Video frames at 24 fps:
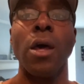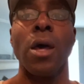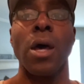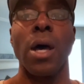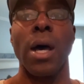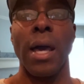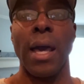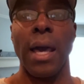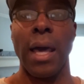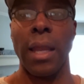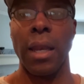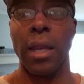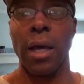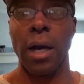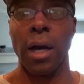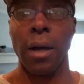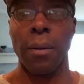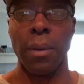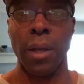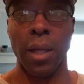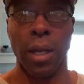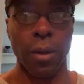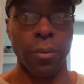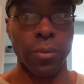and, uh,
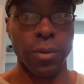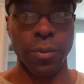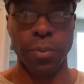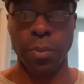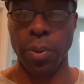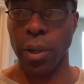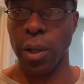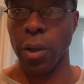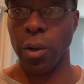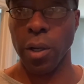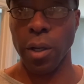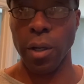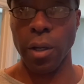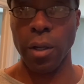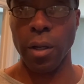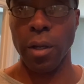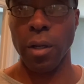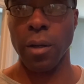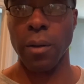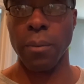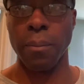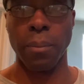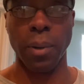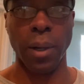and it was pretty good,
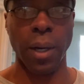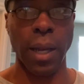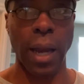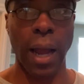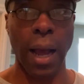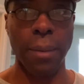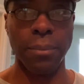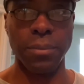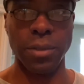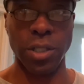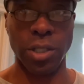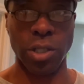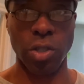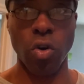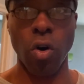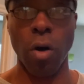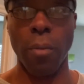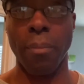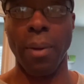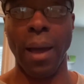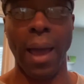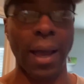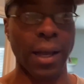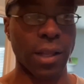but I'm just going
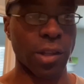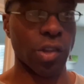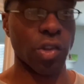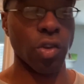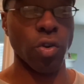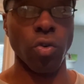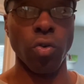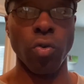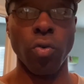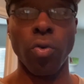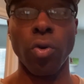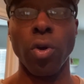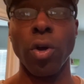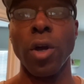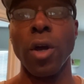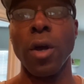back to